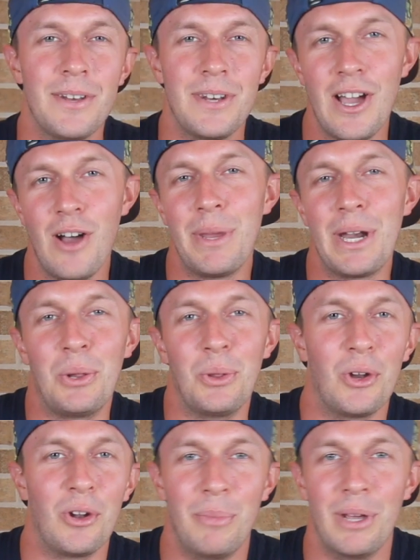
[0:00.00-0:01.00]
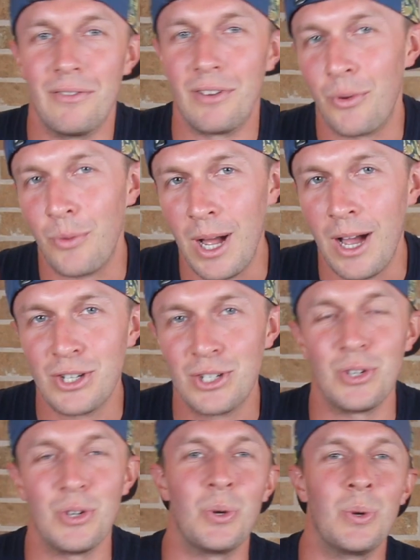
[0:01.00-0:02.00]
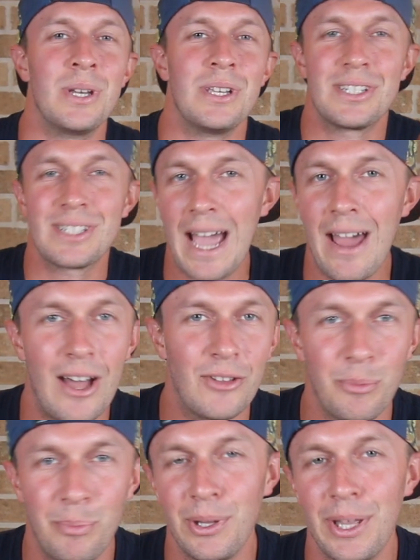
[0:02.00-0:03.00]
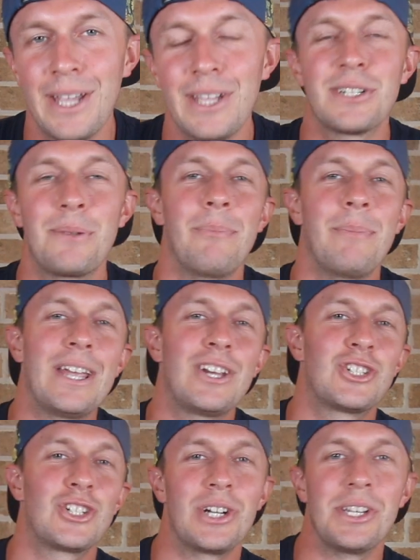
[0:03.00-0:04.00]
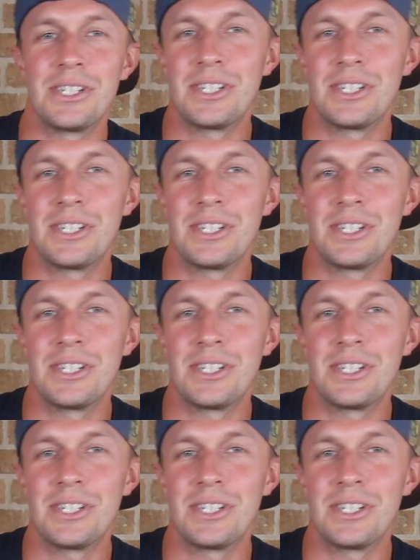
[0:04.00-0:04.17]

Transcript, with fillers: Now I'm in a little bit of a rush to scout out the place, make sure it's